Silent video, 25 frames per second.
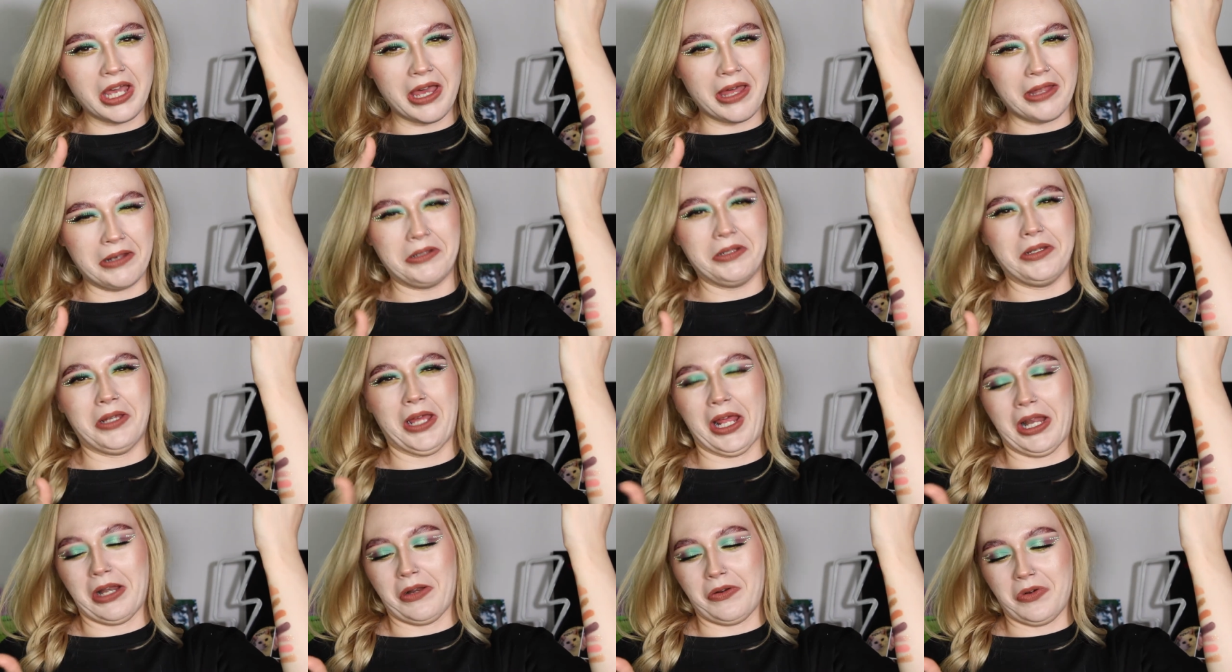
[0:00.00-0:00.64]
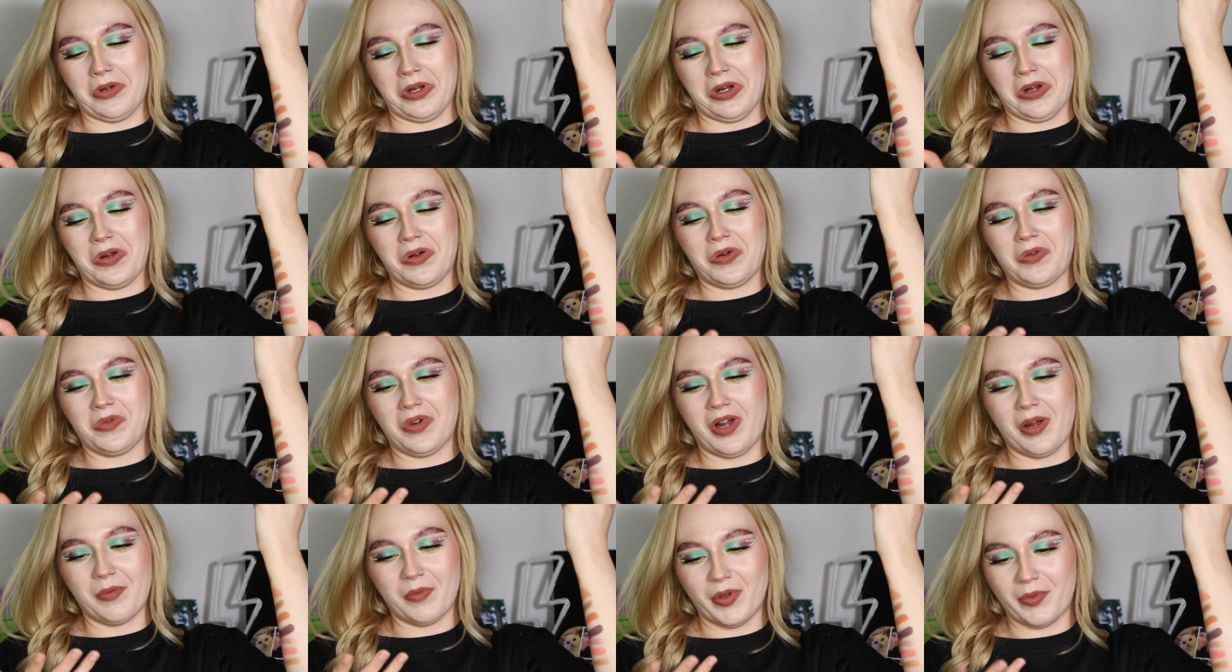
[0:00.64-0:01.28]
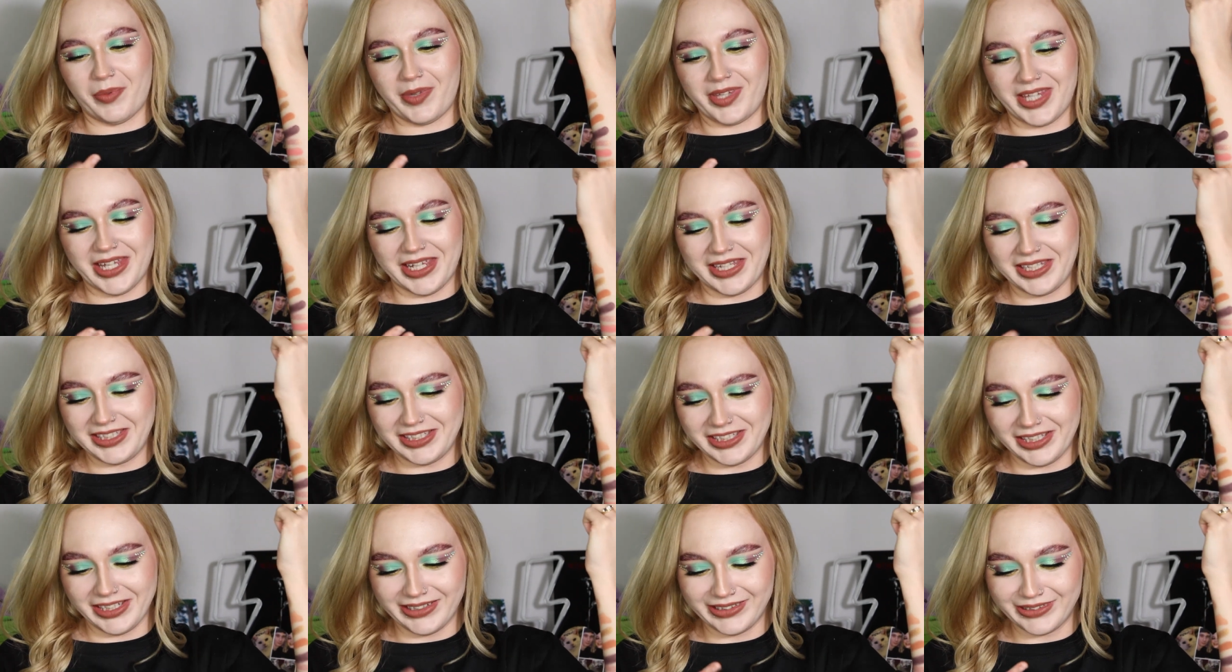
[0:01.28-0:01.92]
I, I don't know. I'm
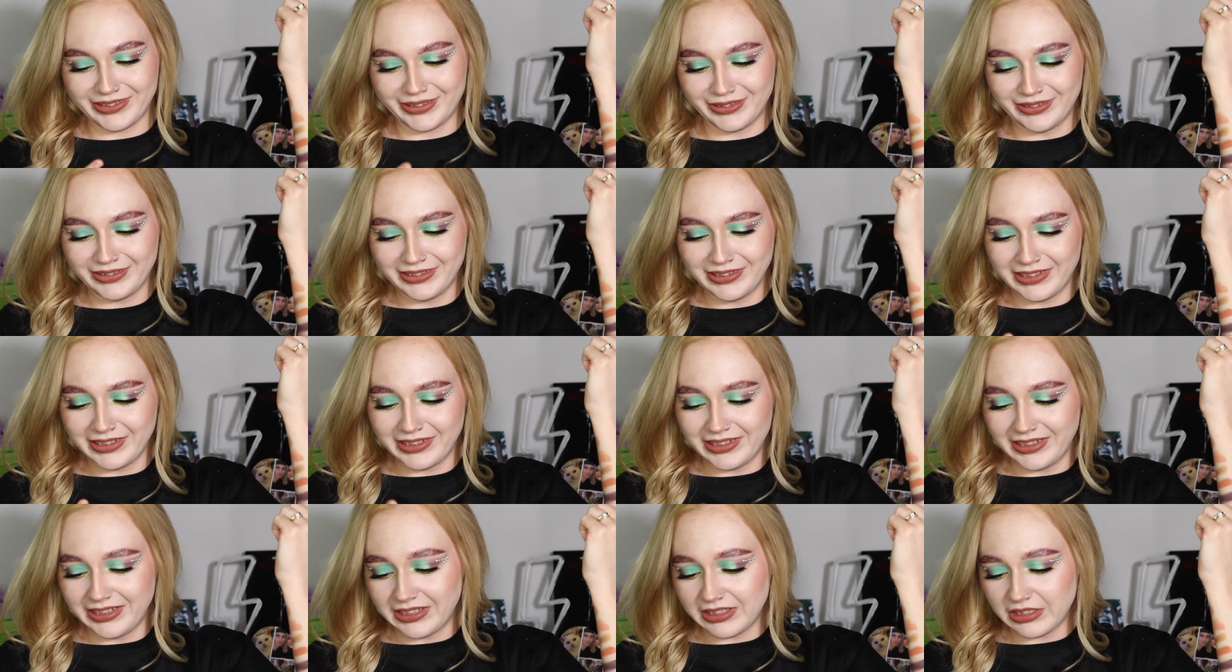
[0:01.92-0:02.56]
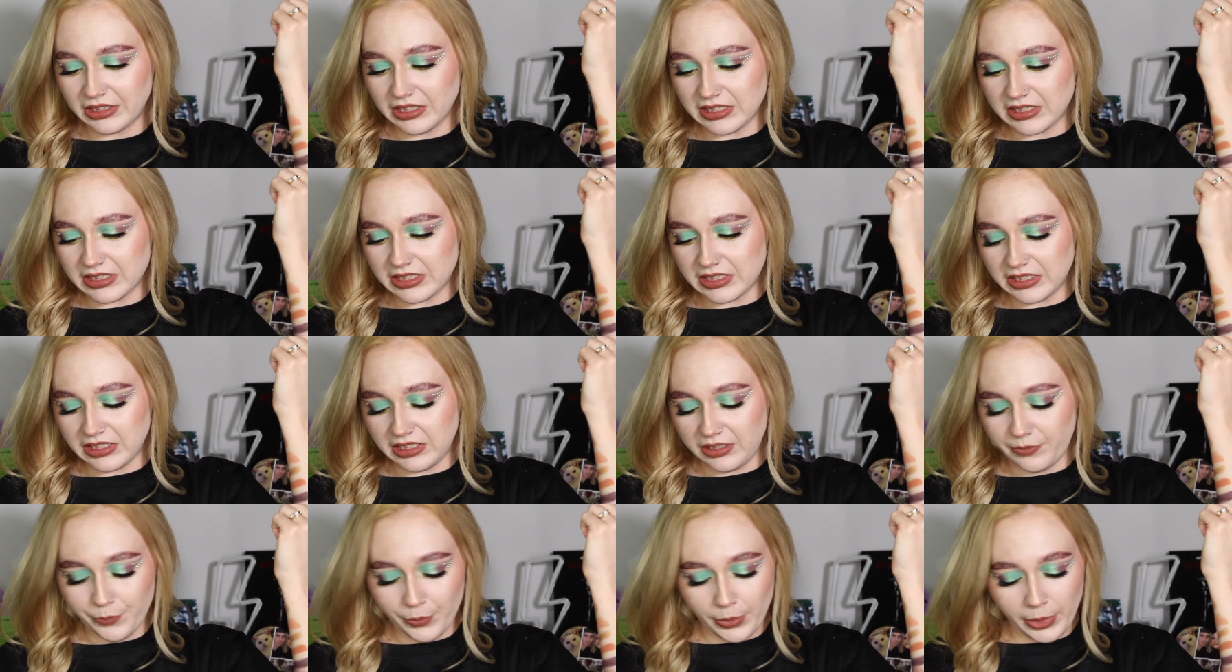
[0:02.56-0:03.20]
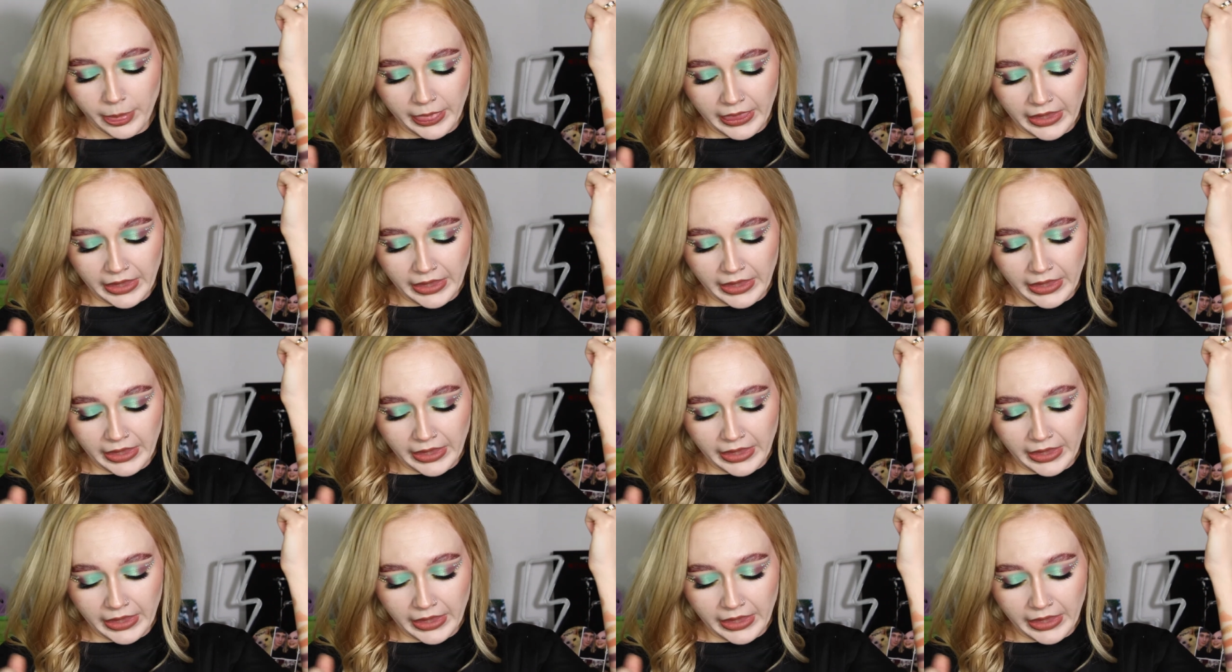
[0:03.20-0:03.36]
obsessed though. Let's see.